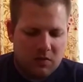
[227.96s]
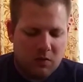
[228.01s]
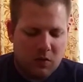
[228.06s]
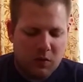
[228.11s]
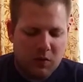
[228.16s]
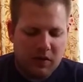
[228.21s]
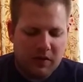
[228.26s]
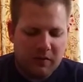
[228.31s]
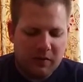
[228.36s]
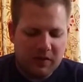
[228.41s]

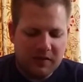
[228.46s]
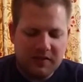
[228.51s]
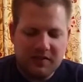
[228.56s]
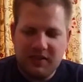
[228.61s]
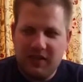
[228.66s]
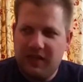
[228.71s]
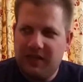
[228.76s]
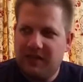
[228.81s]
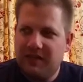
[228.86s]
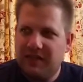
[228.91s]
do I want to
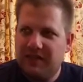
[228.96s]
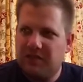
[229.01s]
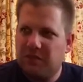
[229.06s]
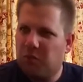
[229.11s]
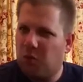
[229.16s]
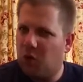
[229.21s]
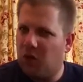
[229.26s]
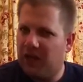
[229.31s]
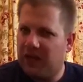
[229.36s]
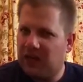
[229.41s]
say? It's
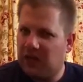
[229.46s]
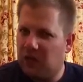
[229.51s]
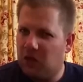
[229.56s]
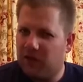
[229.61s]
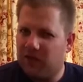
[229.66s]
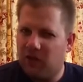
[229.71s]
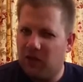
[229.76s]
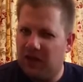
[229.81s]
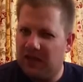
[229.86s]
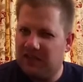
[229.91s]
more like
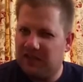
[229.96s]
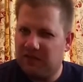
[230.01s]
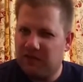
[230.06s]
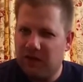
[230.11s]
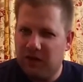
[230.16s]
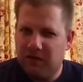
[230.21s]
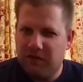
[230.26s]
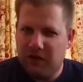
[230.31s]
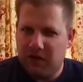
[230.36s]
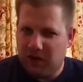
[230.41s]
along the lines
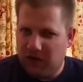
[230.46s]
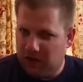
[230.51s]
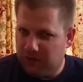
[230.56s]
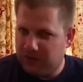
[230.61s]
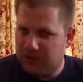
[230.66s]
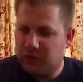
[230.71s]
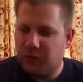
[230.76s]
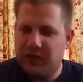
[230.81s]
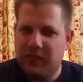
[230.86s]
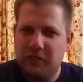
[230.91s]
of
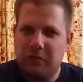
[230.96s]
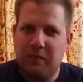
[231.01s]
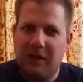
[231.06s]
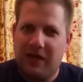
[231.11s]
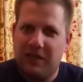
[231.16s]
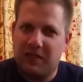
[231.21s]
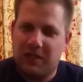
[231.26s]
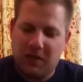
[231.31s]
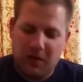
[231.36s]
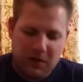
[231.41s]
a Swedish
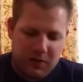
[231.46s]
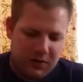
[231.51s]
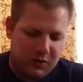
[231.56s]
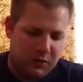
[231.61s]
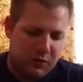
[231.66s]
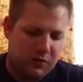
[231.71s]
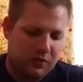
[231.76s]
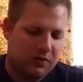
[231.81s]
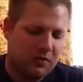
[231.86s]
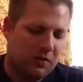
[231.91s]
Match
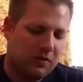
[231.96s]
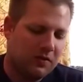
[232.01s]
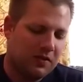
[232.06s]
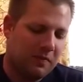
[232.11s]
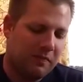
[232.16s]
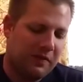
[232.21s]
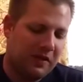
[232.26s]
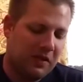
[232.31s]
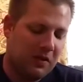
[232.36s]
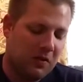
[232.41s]
Carduce or
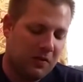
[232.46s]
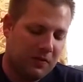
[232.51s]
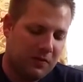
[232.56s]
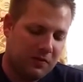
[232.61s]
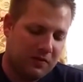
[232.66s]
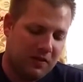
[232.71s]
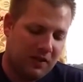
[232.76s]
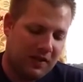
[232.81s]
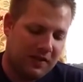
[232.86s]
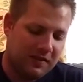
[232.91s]
something along
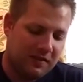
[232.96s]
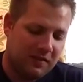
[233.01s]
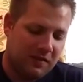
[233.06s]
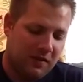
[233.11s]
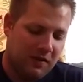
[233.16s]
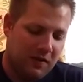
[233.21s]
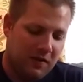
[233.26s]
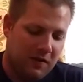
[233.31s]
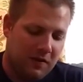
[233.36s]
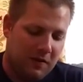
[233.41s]
those lines.
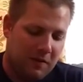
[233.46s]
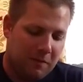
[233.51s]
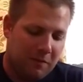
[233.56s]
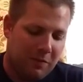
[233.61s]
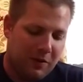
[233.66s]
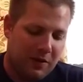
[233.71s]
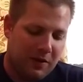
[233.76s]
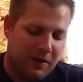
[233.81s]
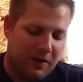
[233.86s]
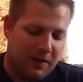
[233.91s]

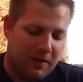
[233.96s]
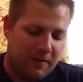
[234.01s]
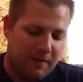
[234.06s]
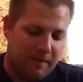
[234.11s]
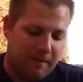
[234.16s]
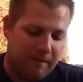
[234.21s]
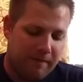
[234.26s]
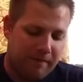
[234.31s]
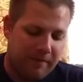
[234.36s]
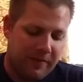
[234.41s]
But
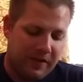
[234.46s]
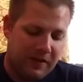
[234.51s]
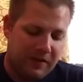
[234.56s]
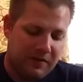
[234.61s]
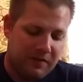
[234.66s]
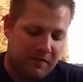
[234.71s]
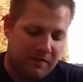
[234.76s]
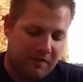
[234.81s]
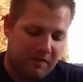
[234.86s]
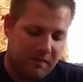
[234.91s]
it
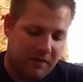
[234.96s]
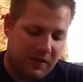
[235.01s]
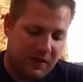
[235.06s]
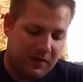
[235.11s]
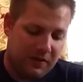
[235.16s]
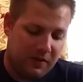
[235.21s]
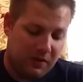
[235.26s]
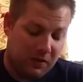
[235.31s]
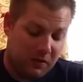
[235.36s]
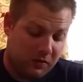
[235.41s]

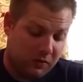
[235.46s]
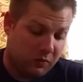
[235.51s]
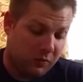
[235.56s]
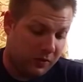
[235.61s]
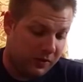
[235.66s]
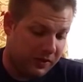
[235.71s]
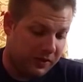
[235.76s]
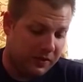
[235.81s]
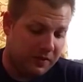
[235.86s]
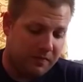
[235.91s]
looks
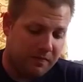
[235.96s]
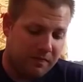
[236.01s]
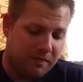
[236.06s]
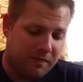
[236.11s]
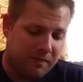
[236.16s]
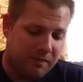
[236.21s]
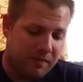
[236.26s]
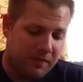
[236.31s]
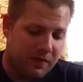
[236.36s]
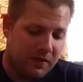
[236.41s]
really good.
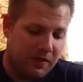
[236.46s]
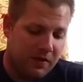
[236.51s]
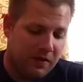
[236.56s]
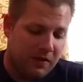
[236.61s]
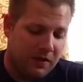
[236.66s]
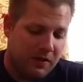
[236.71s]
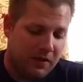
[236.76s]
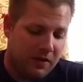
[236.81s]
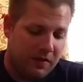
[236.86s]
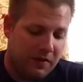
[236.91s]

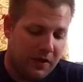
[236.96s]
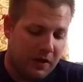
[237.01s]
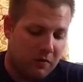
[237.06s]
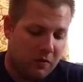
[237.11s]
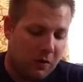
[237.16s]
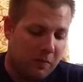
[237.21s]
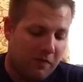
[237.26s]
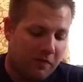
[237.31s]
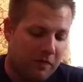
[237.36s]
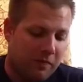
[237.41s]
The
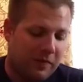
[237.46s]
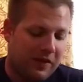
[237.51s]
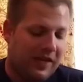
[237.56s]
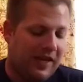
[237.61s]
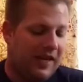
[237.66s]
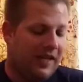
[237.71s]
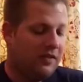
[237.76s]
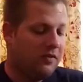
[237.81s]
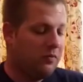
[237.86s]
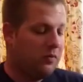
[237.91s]
aroma from the
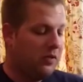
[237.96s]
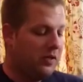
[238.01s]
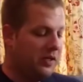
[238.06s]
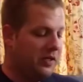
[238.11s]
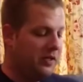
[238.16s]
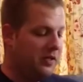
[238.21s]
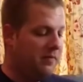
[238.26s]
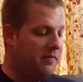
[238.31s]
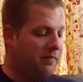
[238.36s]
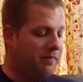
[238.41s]
can's really
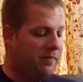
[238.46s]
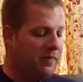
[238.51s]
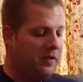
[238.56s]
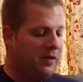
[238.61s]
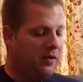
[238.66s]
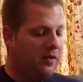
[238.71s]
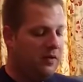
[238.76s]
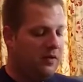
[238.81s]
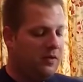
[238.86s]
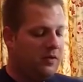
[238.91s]
good.
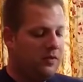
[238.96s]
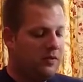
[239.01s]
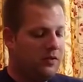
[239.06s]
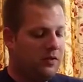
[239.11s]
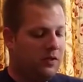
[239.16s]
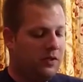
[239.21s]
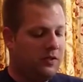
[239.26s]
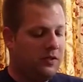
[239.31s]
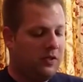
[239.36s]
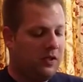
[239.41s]

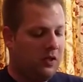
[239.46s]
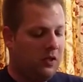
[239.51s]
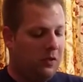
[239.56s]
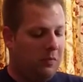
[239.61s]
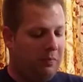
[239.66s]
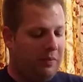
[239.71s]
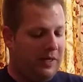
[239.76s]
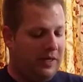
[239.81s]
So I took a little